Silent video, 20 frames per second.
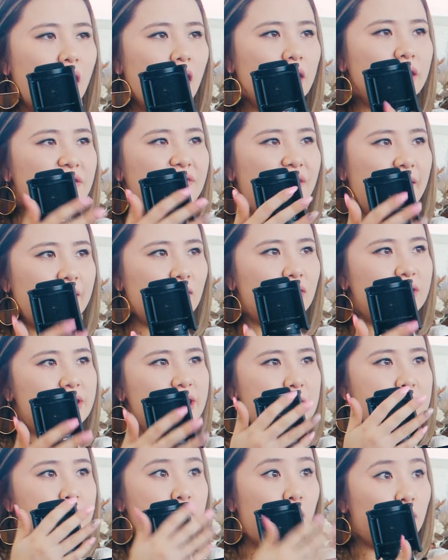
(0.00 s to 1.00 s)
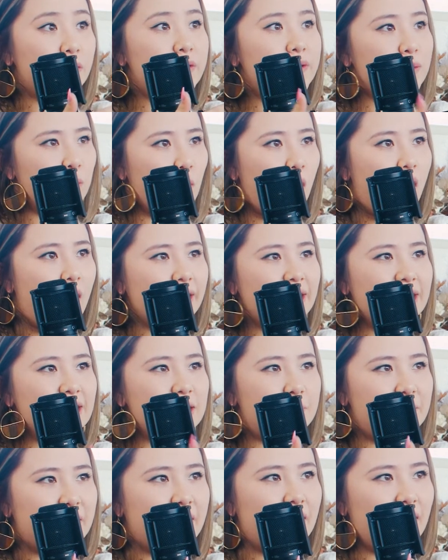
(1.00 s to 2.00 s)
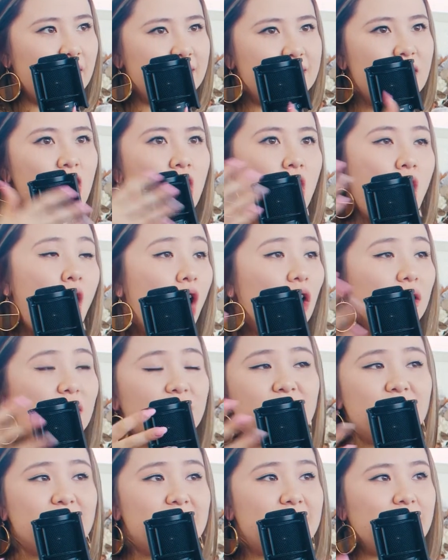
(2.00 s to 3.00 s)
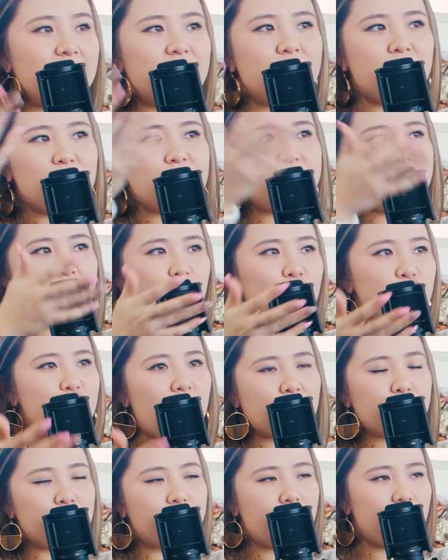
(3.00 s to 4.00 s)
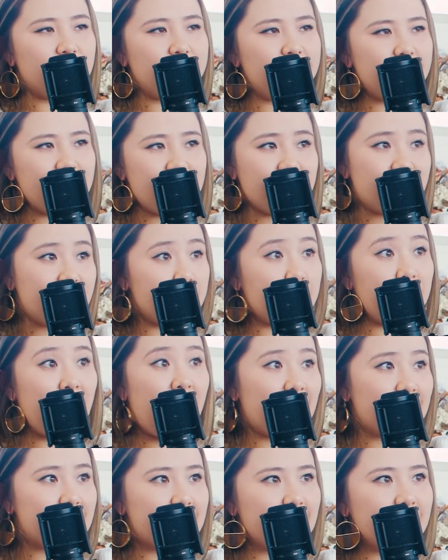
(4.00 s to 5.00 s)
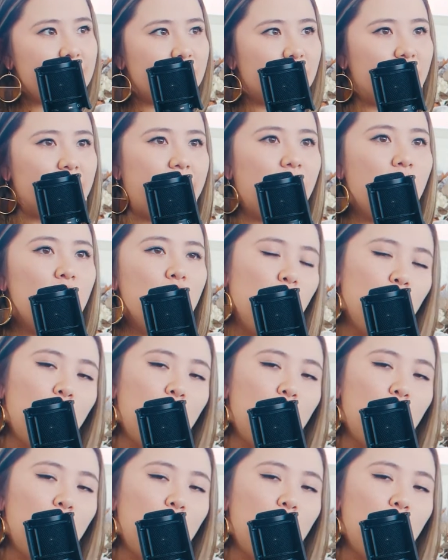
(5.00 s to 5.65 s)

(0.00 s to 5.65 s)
on the vendors they most want is because all of the sudden they're sticker shocked with all these deposits and they're like,